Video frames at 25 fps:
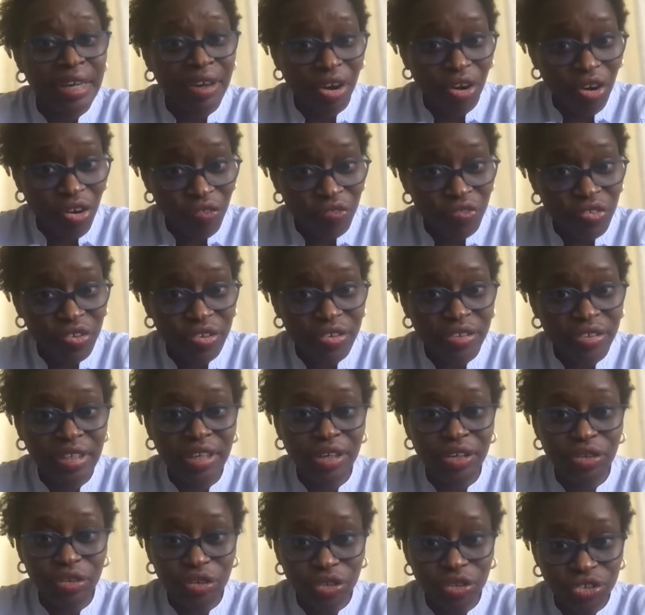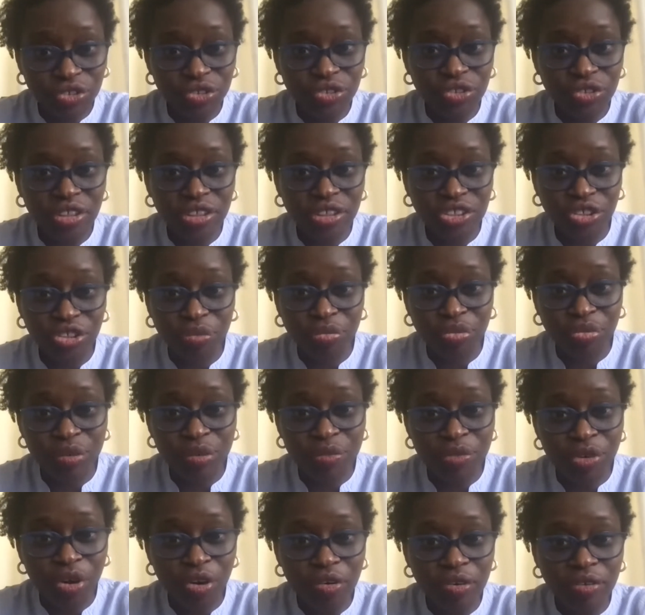Often it goes to the
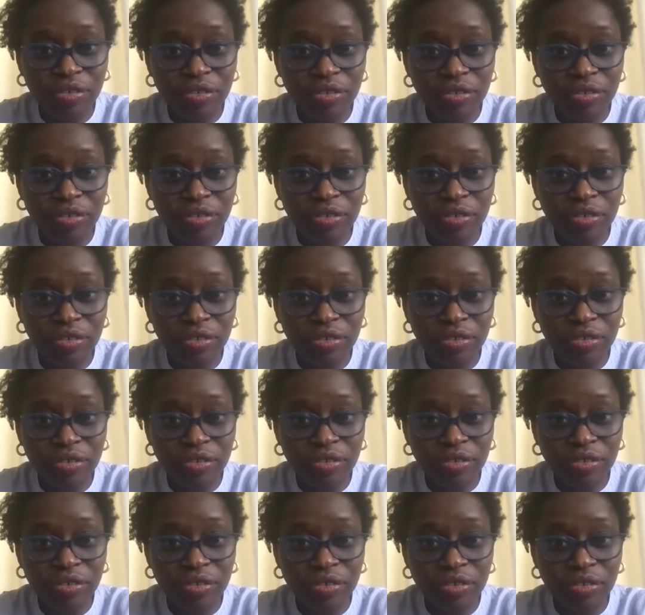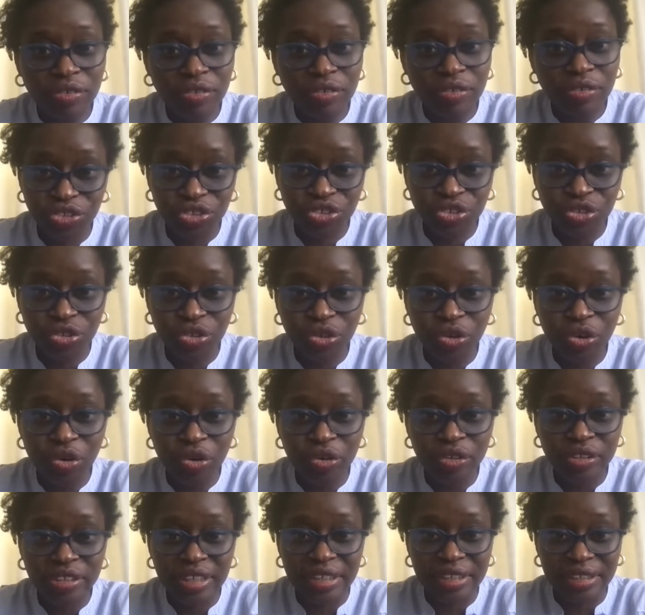Supreme Court, it goes to the Constitutional
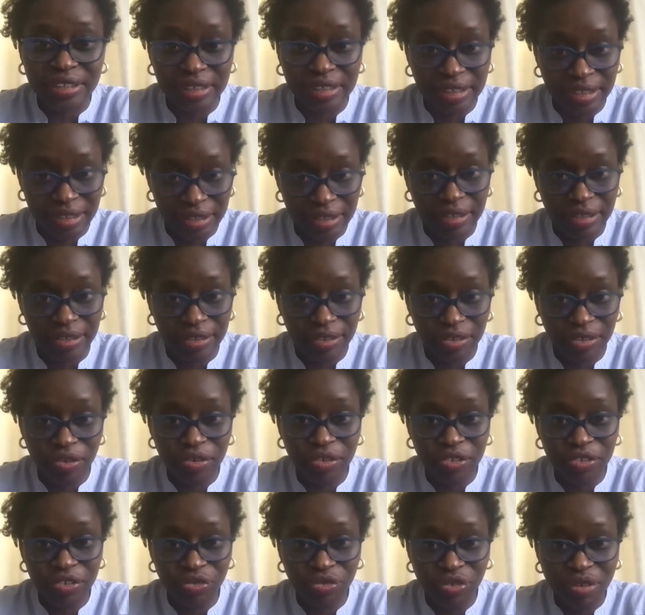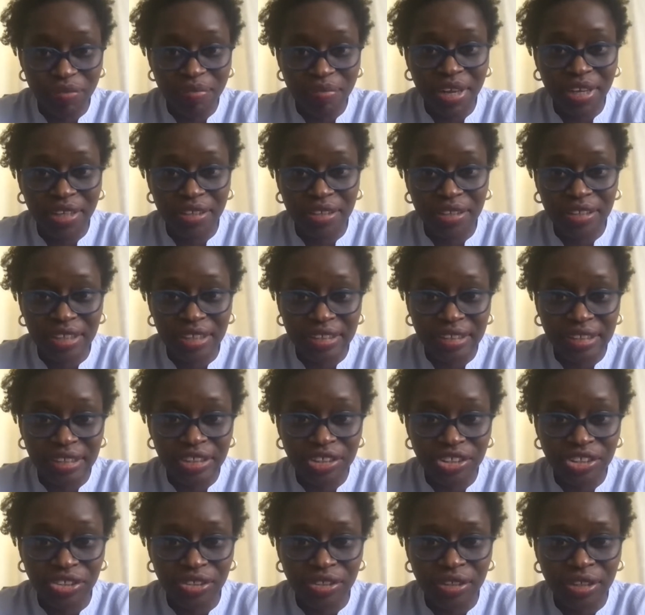Court, and the court will make the
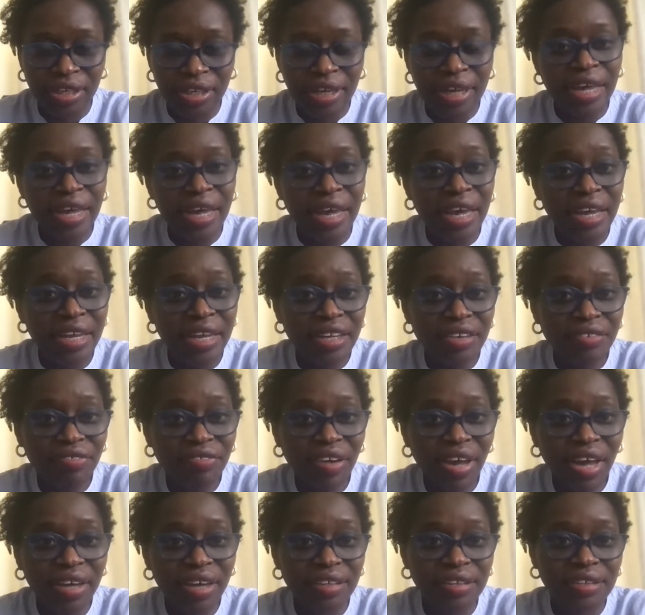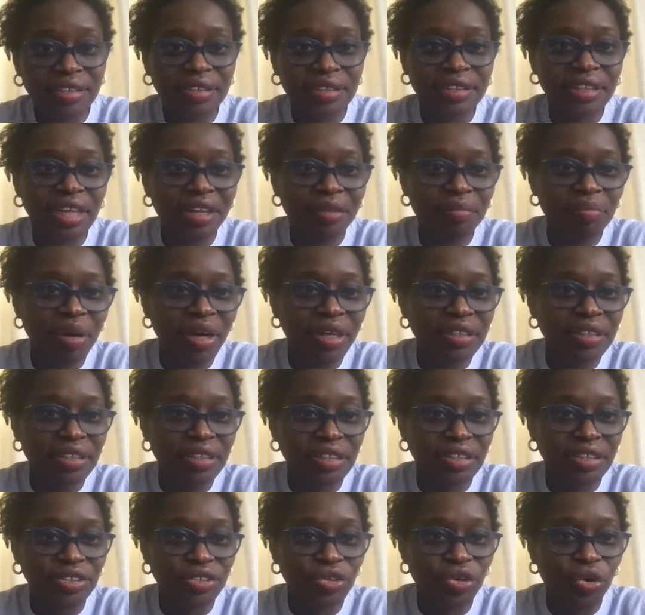decision. And in fact, state
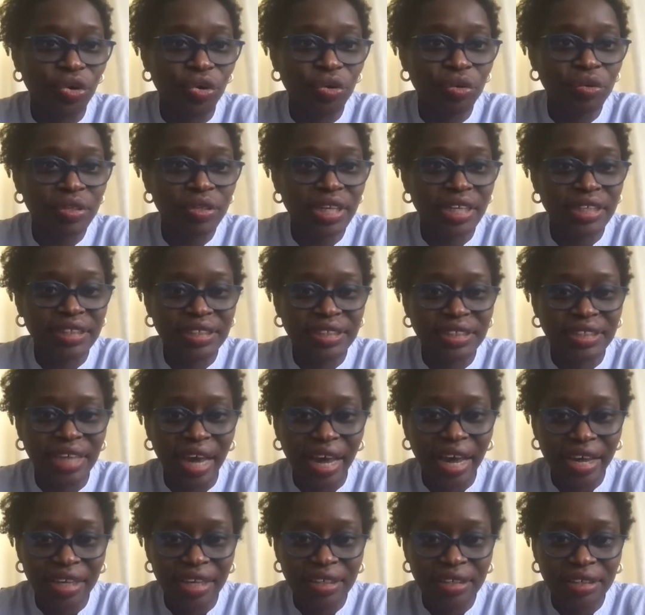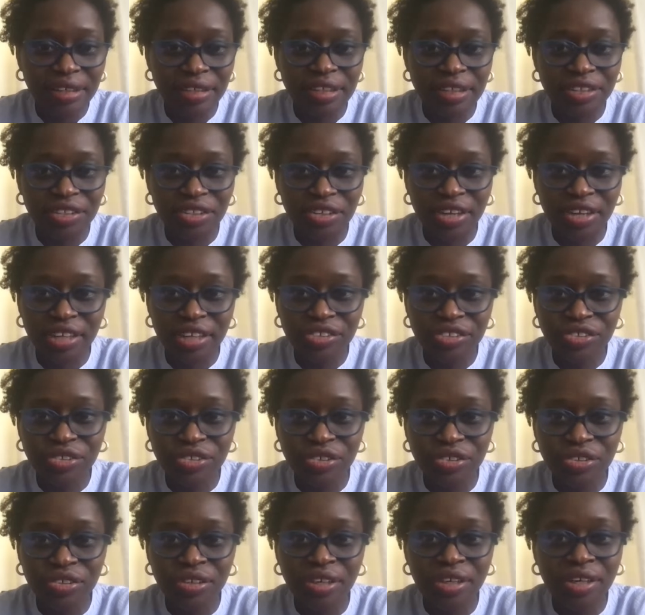parties go, they sign
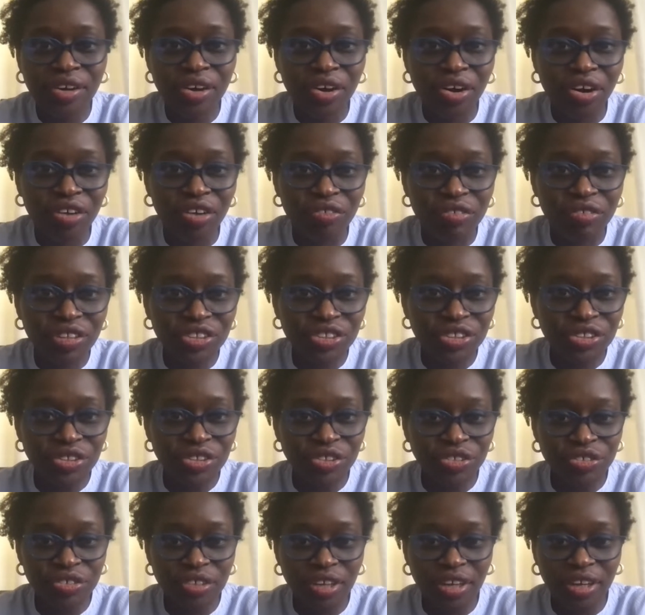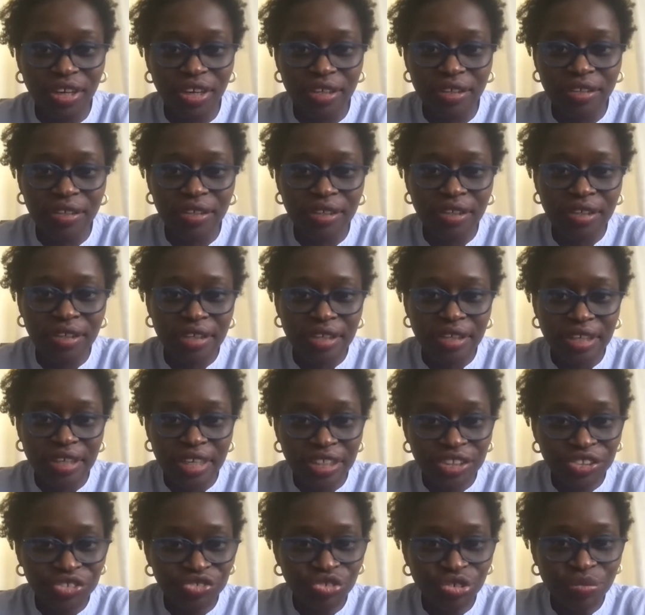international or regional
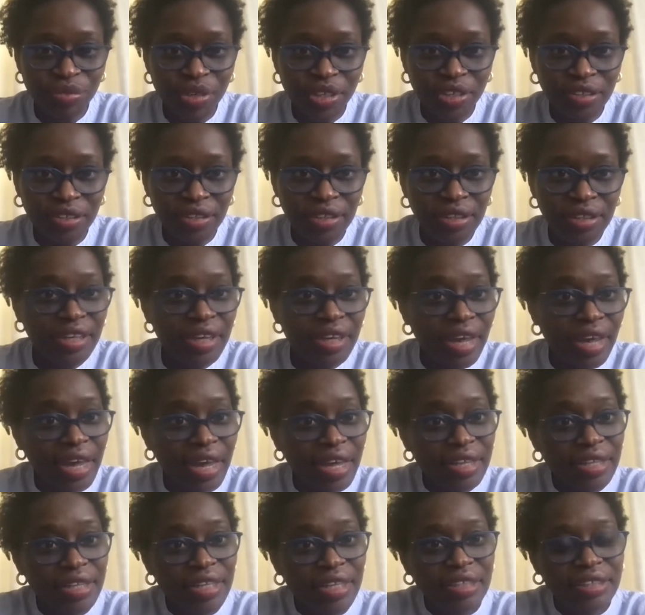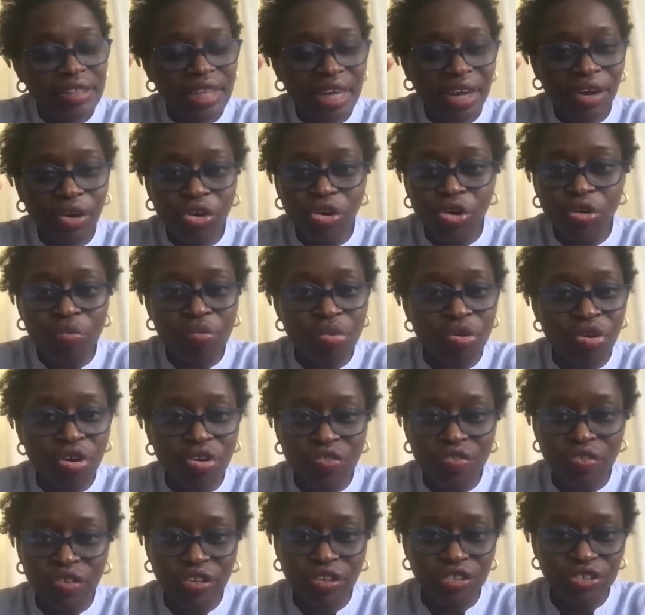instrument, and these are
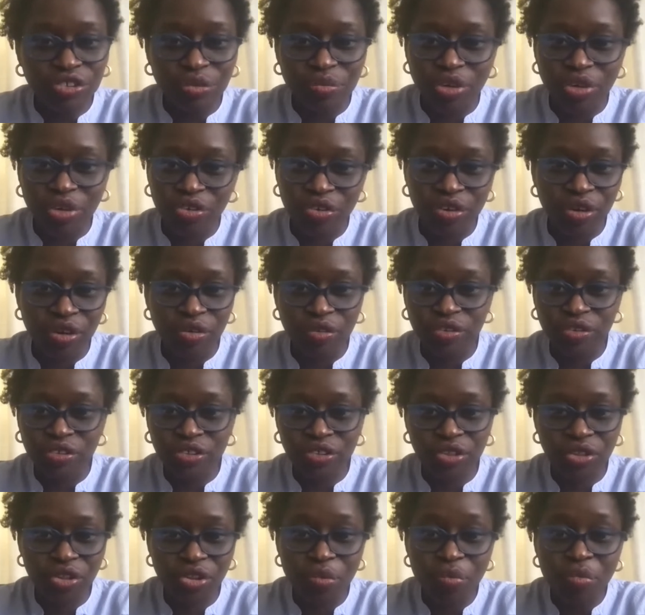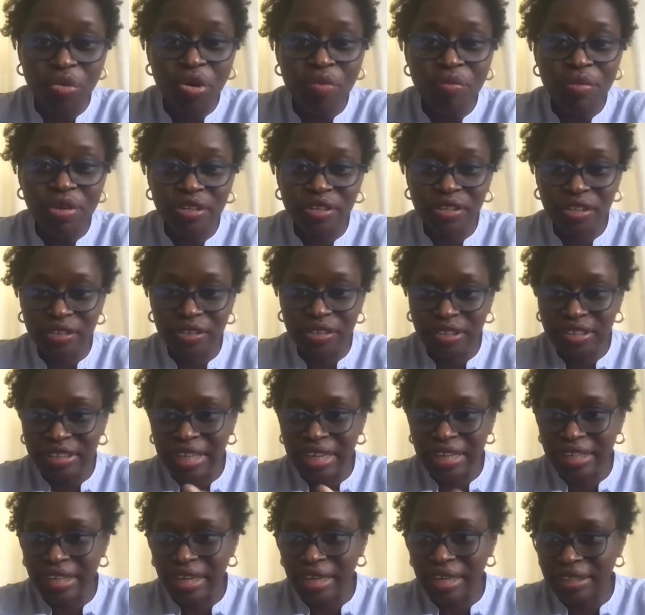above customary laws. The moment the
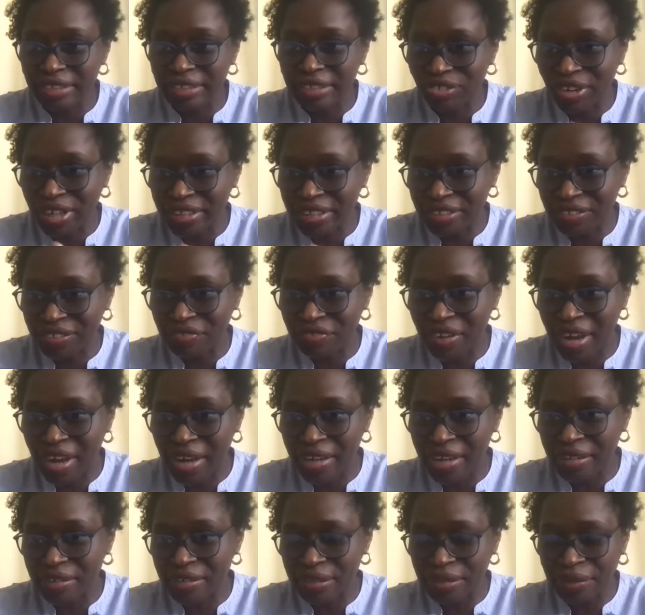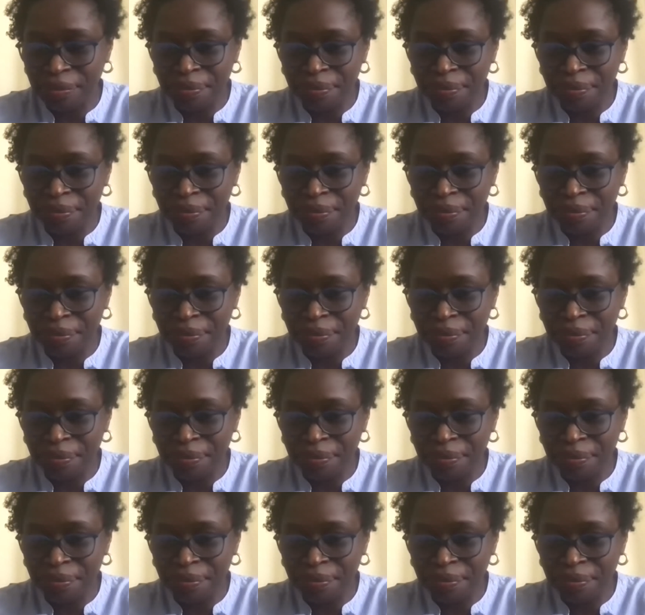state has ratified